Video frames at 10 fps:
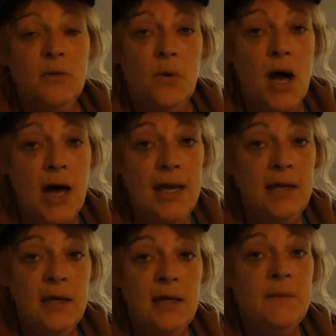
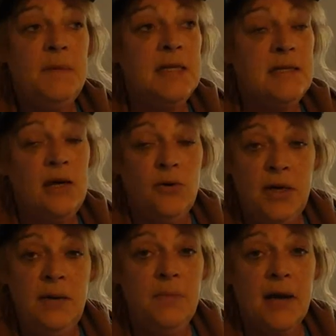Why? Because I
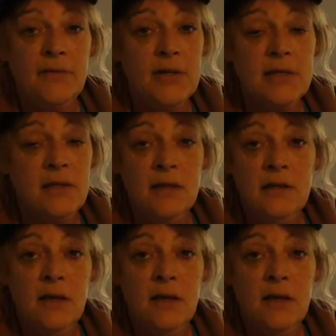don't eat breakfast.